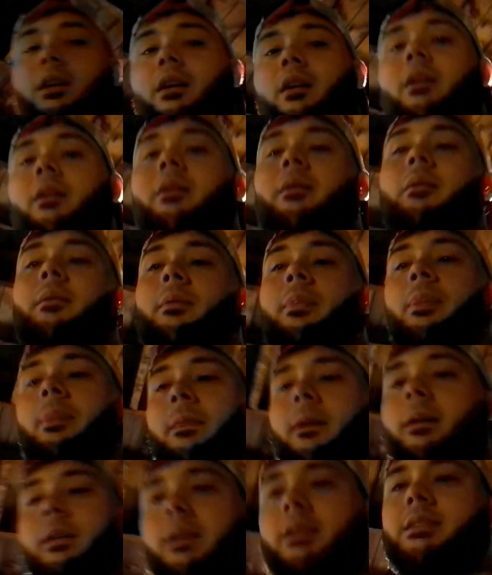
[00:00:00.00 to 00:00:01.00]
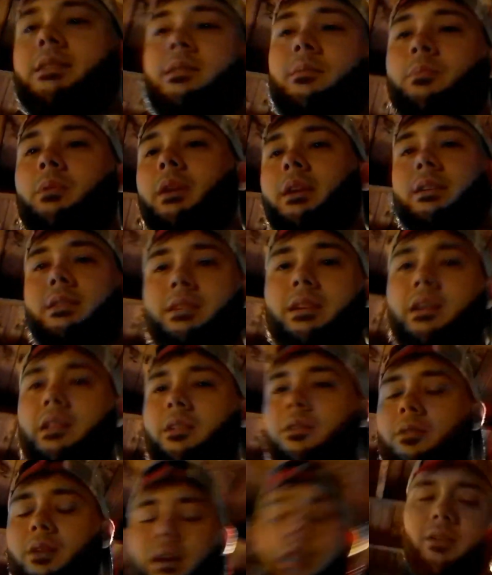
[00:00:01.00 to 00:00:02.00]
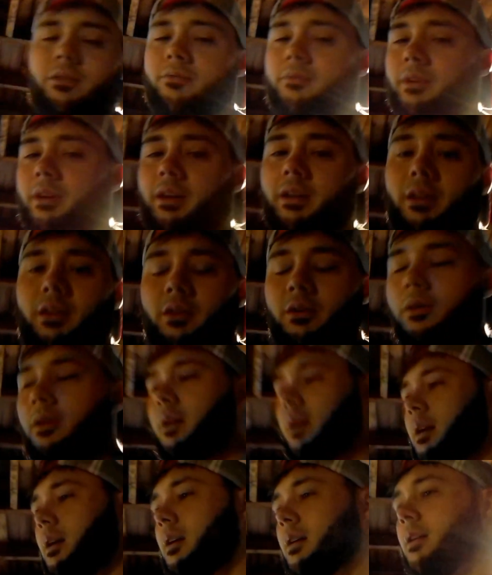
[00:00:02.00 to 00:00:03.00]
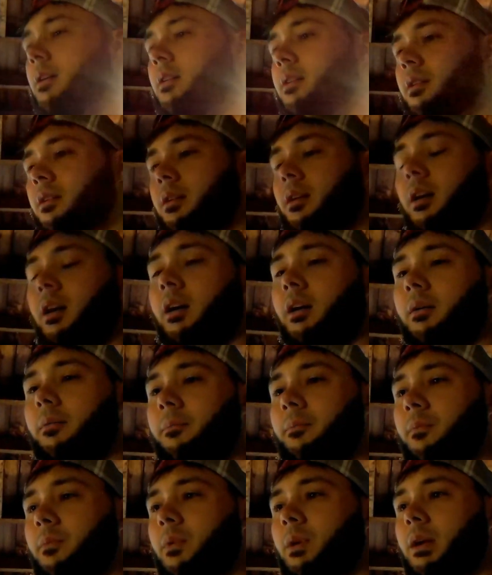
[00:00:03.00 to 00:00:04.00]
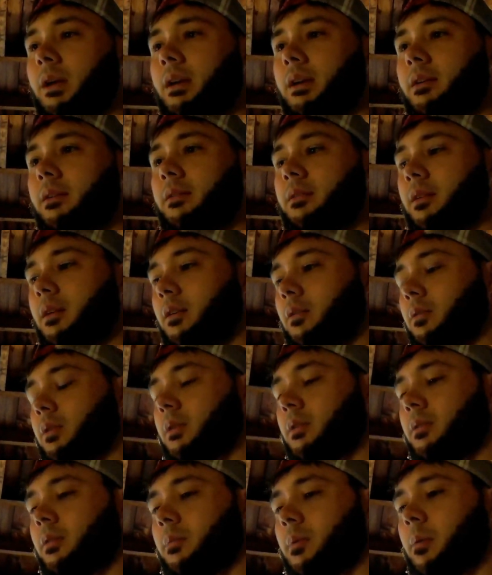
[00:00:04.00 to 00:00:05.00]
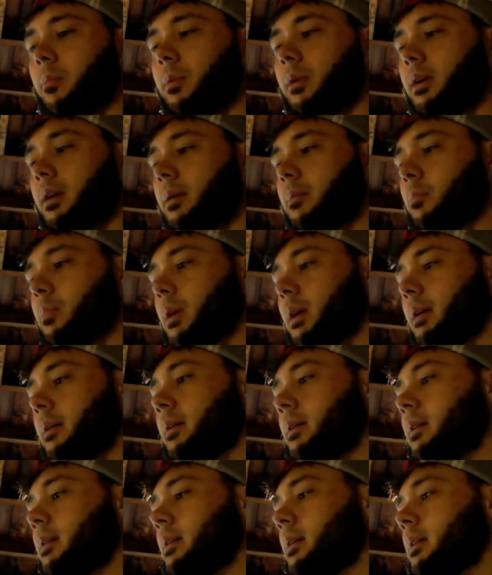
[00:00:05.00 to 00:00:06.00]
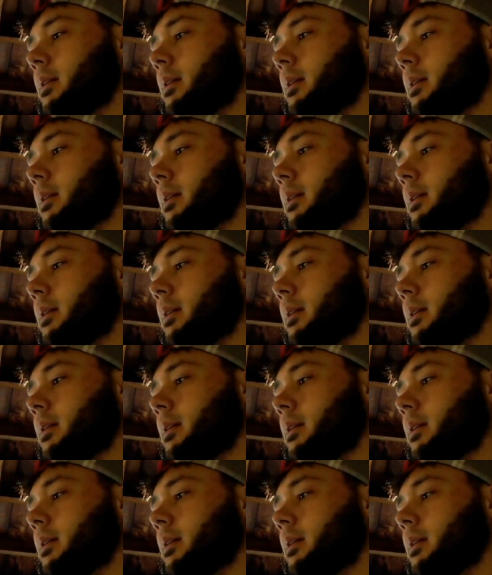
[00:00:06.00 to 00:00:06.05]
I think it's the Blaze Yellow. I don't fucking know. Really, I don't really remember. But